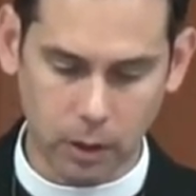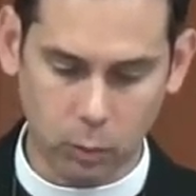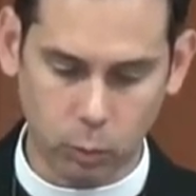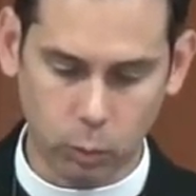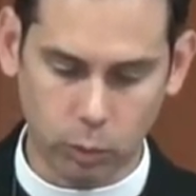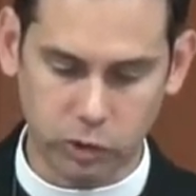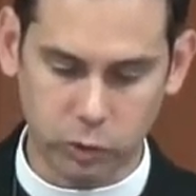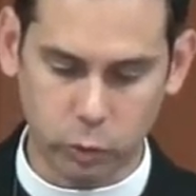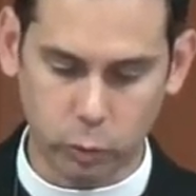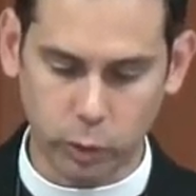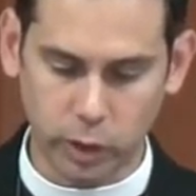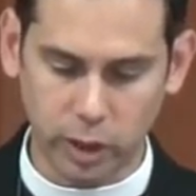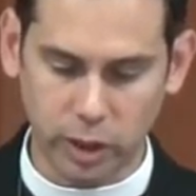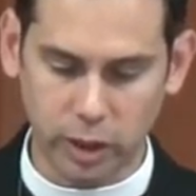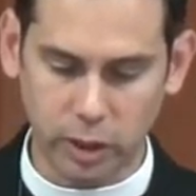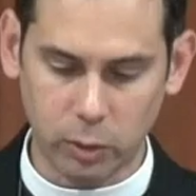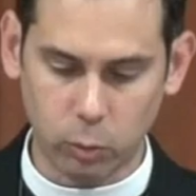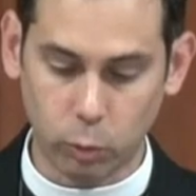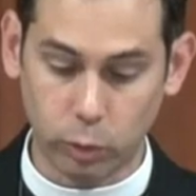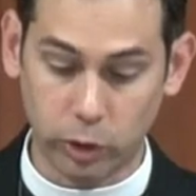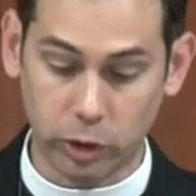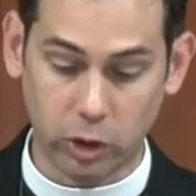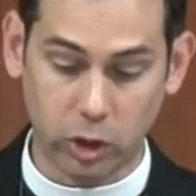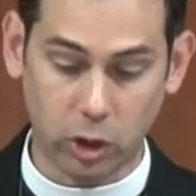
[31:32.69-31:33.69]
which we
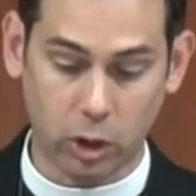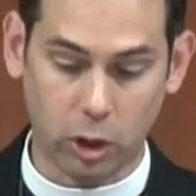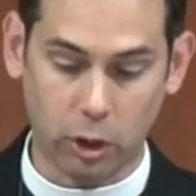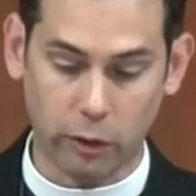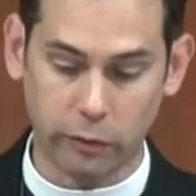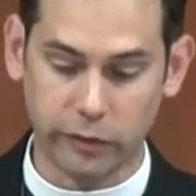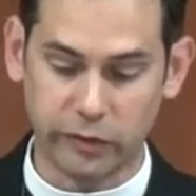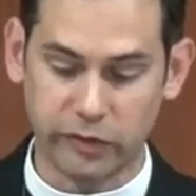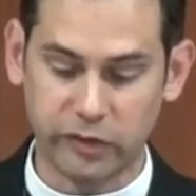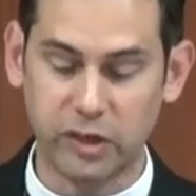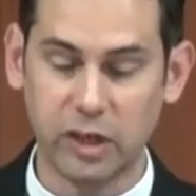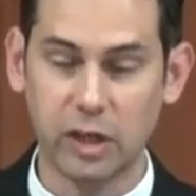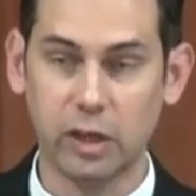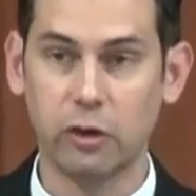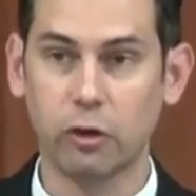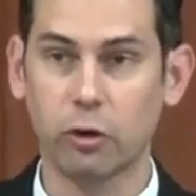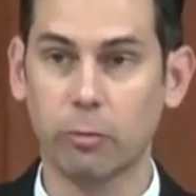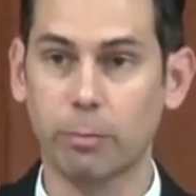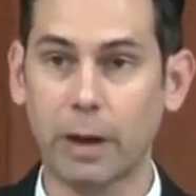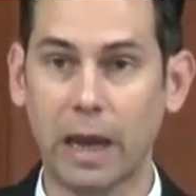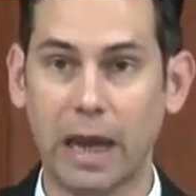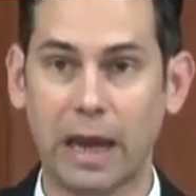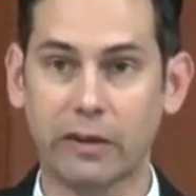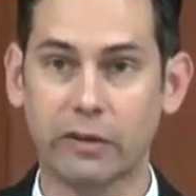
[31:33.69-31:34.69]
would call the senior
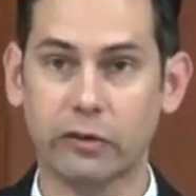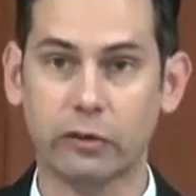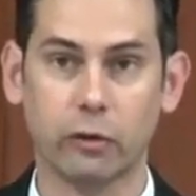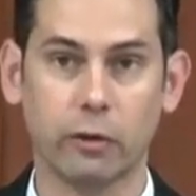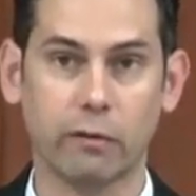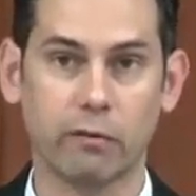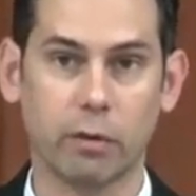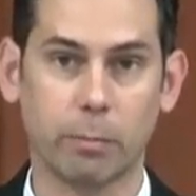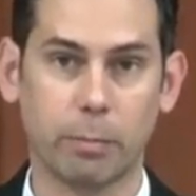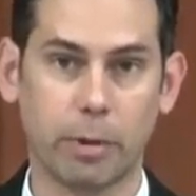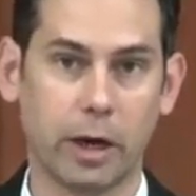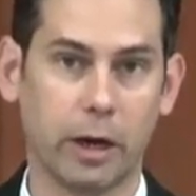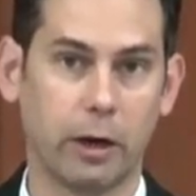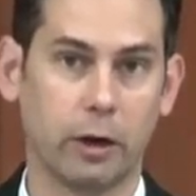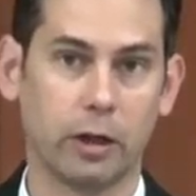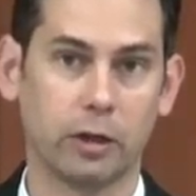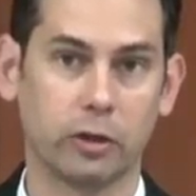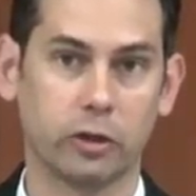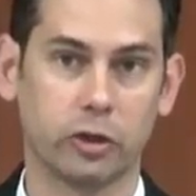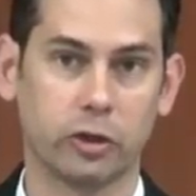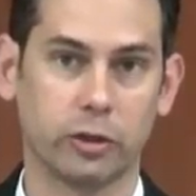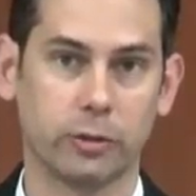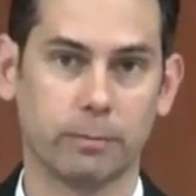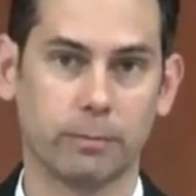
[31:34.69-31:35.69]
pastor of the
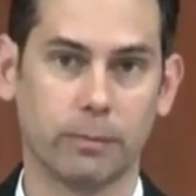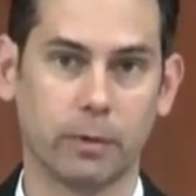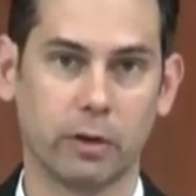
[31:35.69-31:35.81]
parish.